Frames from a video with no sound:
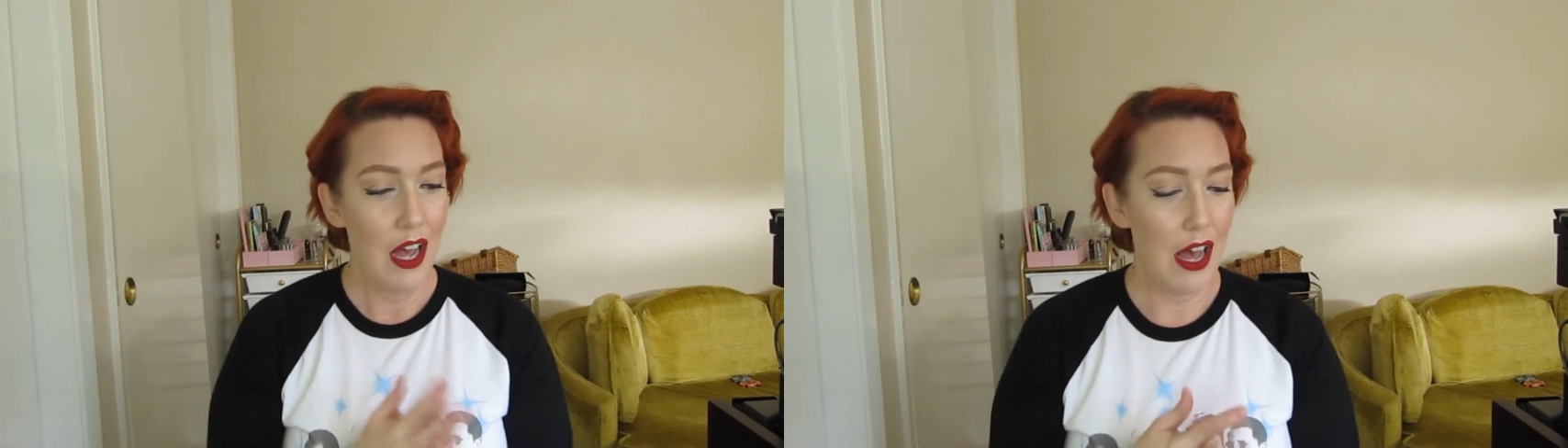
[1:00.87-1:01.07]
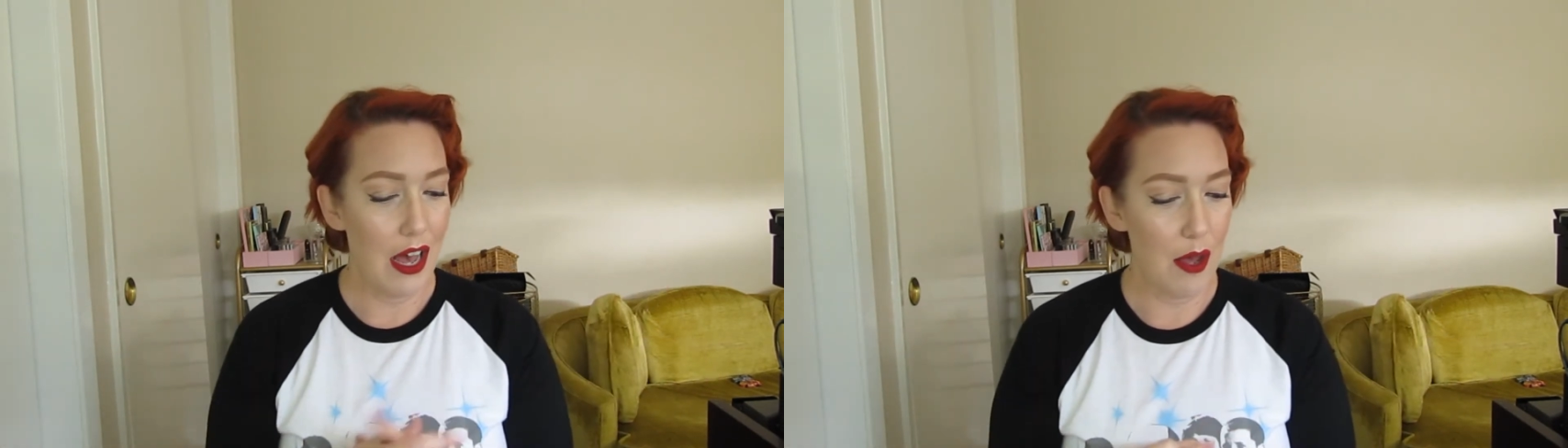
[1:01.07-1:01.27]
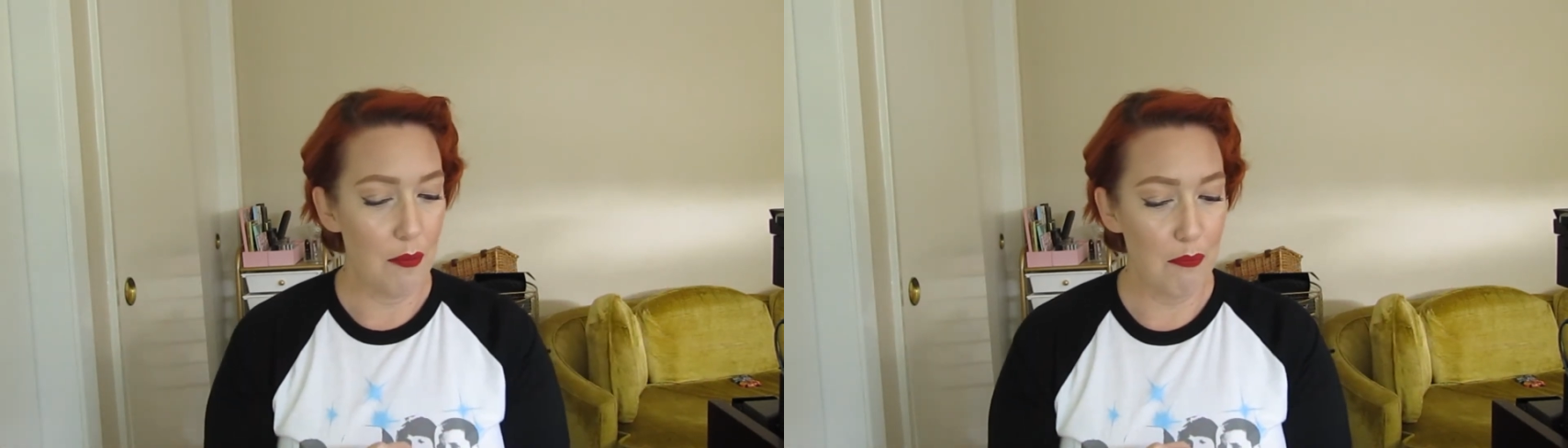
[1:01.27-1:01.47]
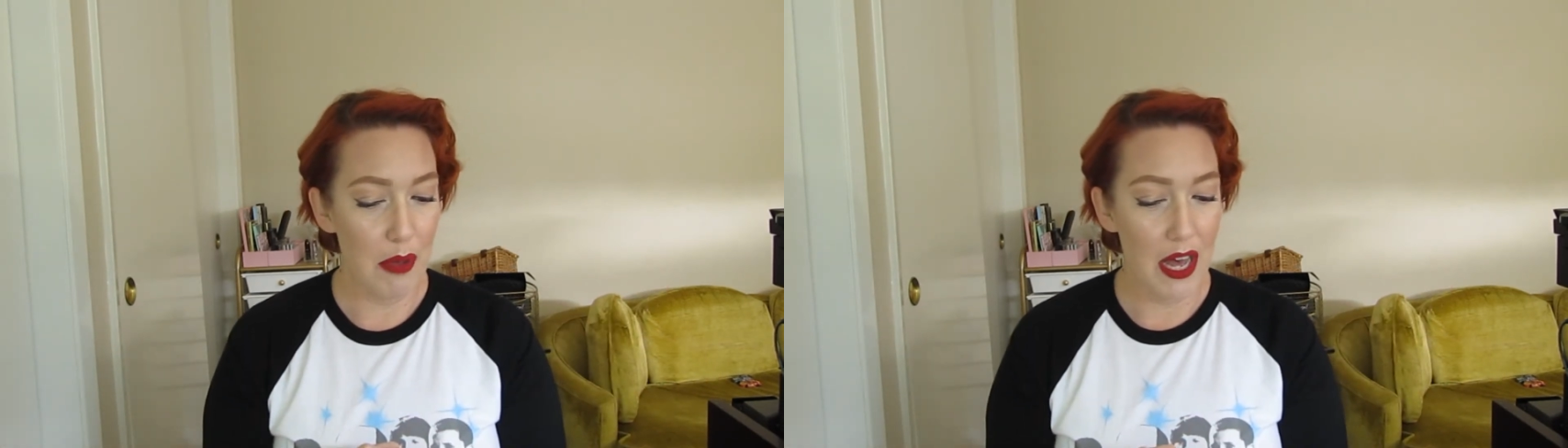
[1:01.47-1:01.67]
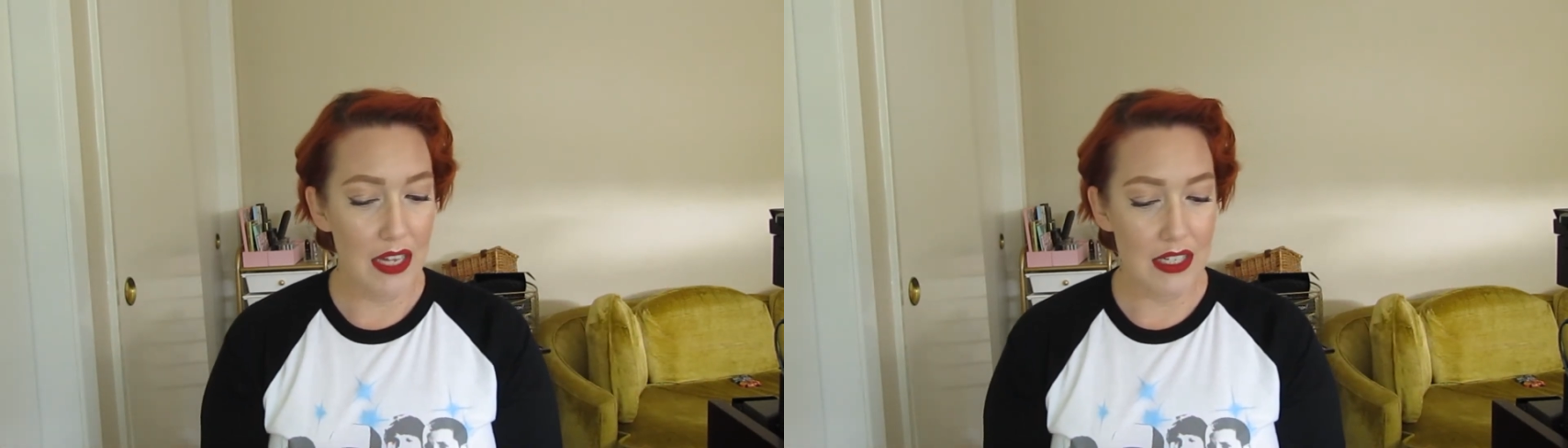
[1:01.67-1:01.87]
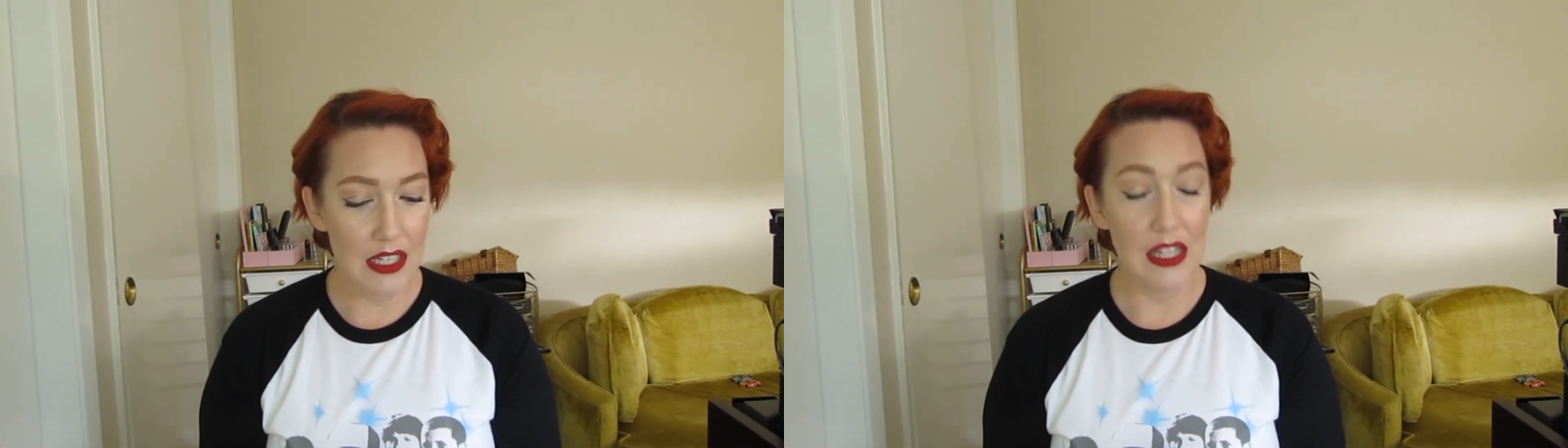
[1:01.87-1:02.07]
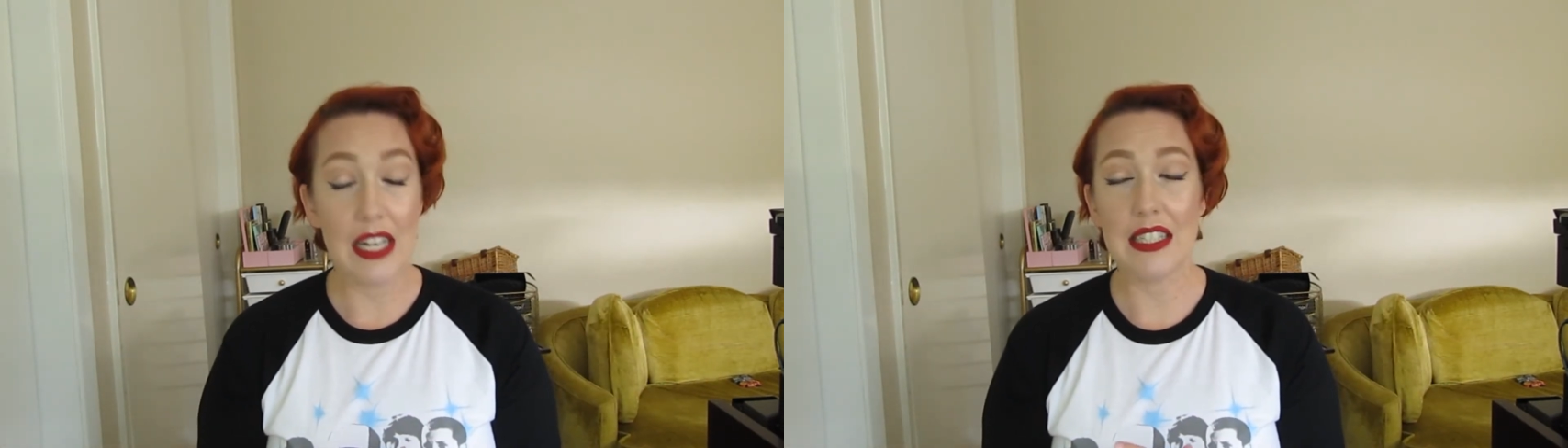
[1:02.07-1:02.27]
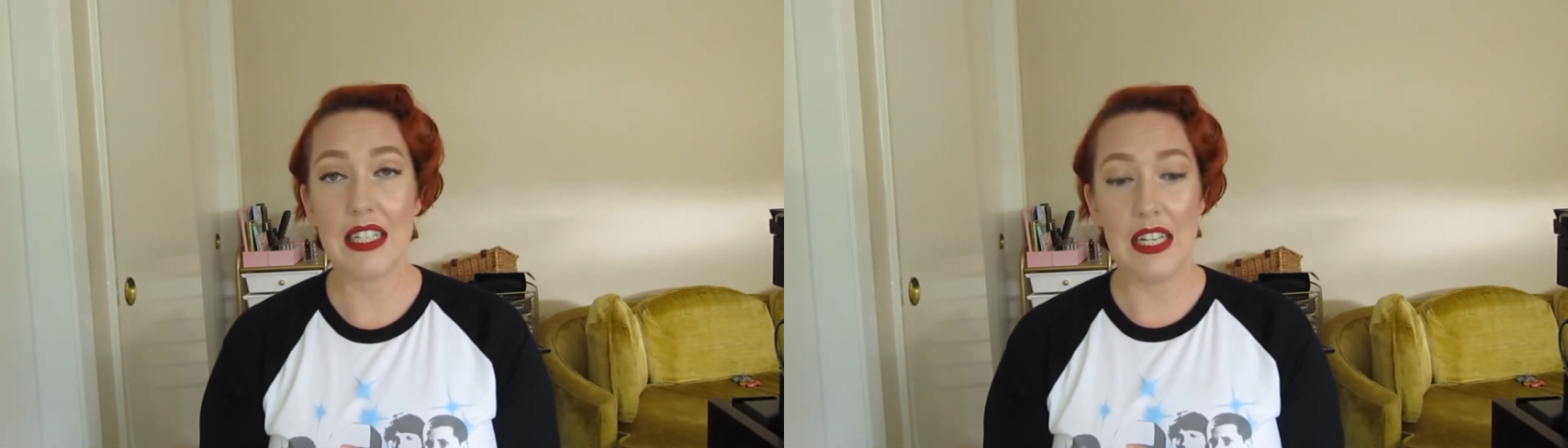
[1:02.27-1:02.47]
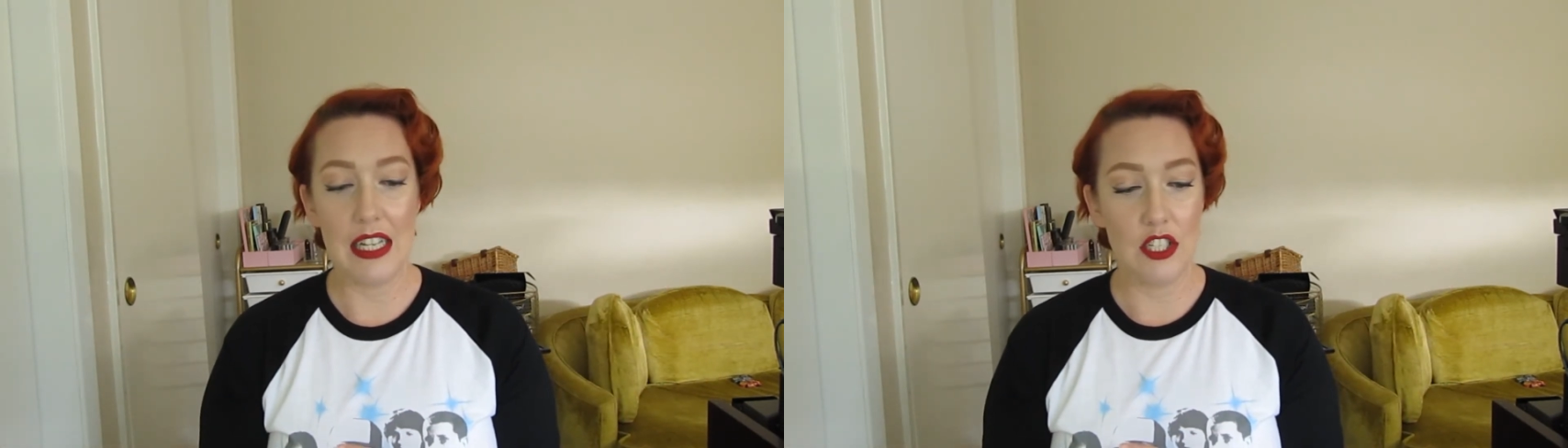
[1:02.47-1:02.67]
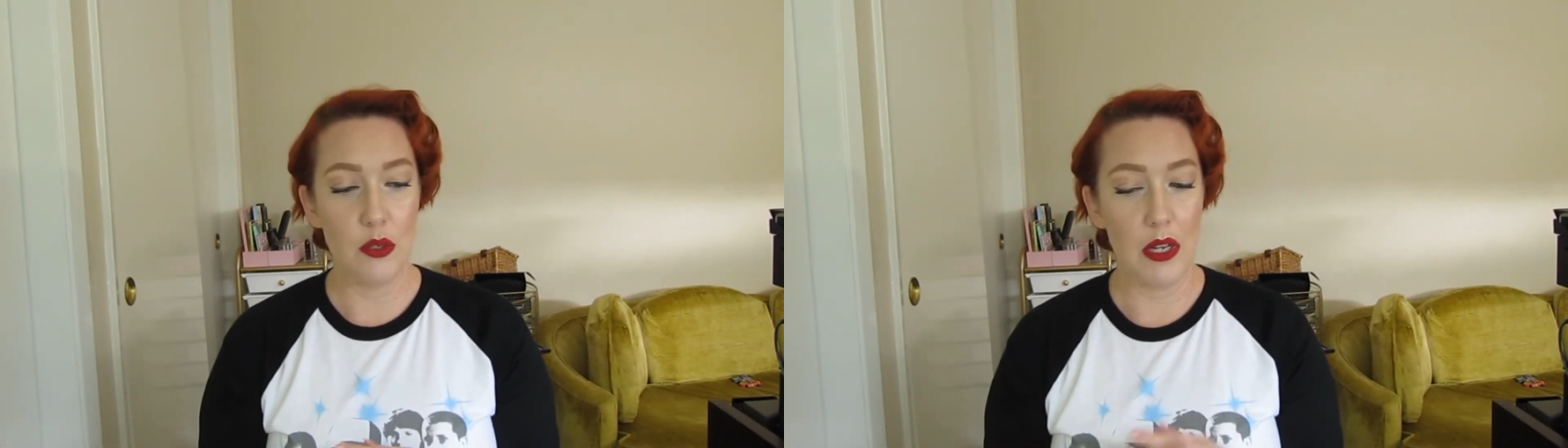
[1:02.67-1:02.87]
But let's get
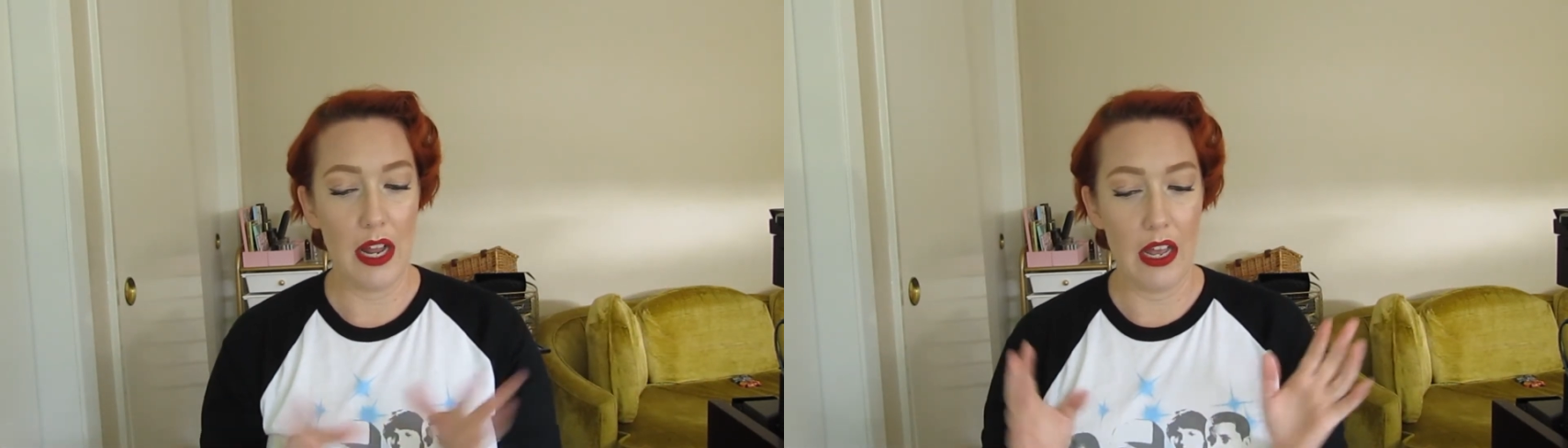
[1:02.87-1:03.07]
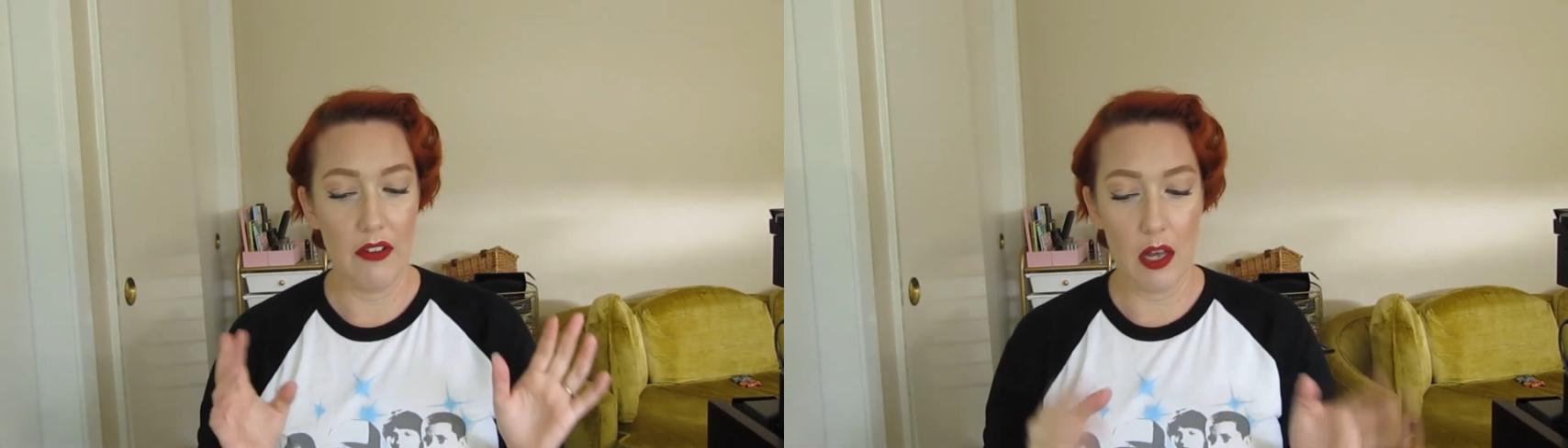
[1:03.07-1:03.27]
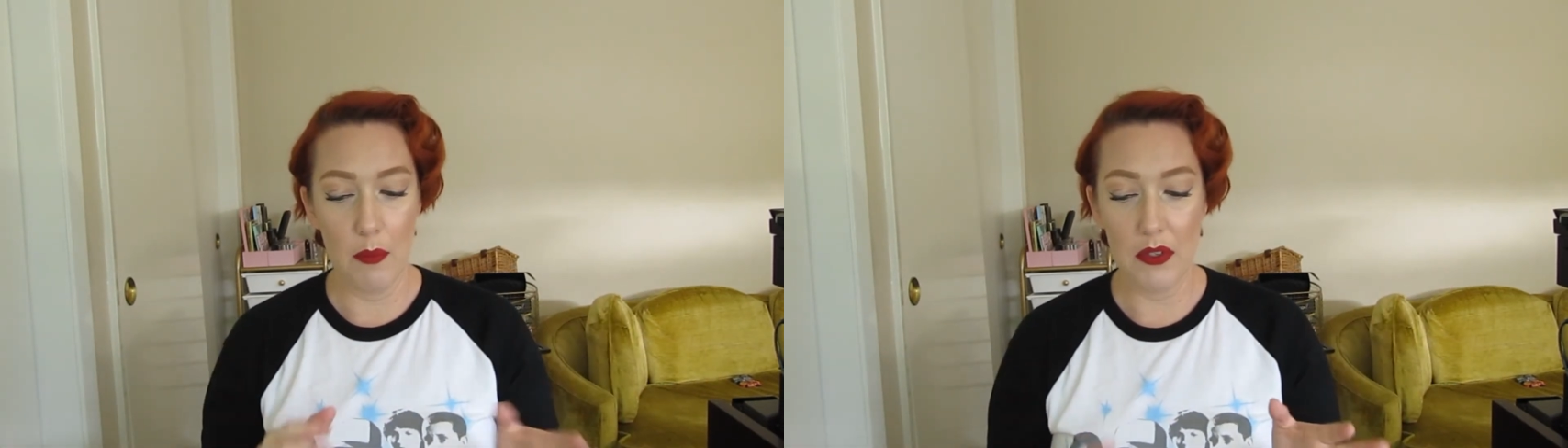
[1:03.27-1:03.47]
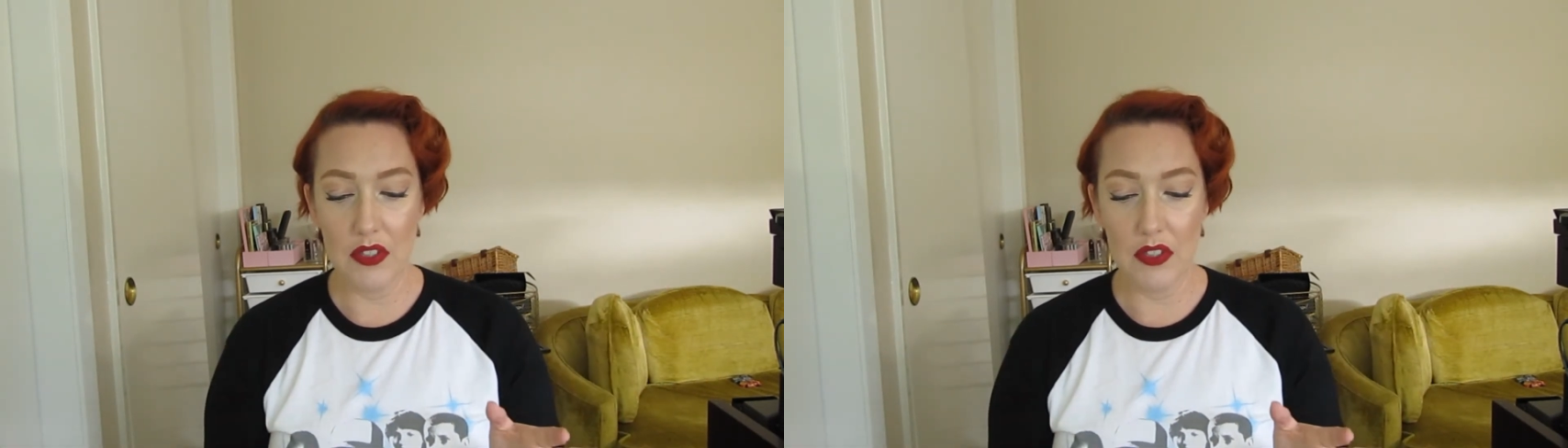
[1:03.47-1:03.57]
into it. I have a couple of